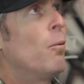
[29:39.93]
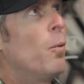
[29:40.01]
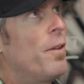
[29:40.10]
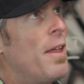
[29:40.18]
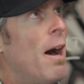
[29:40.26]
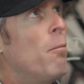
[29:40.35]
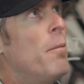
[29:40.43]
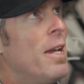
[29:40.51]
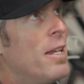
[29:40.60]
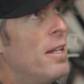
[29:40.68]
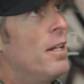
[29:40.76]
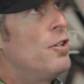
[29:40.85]
without
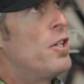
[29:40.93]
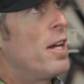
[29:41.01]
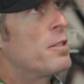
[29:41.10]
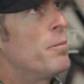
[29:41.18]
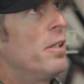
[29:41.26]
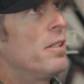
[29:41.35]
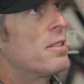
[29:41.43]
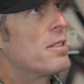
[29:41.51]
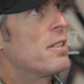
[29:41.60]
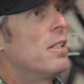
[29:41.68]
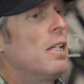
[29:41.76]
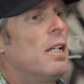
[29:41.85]
making adjustments.
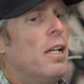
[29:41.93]
Right.